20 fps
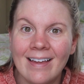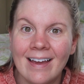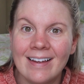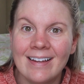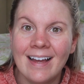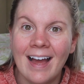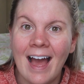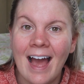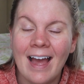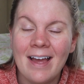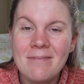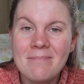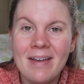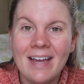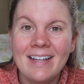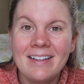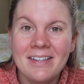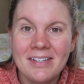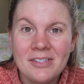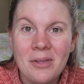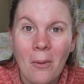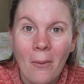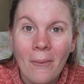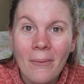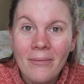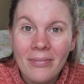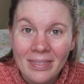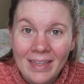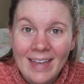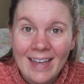Like, I made this
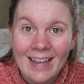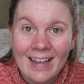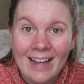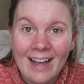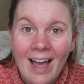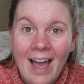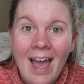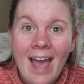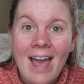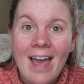whole thing.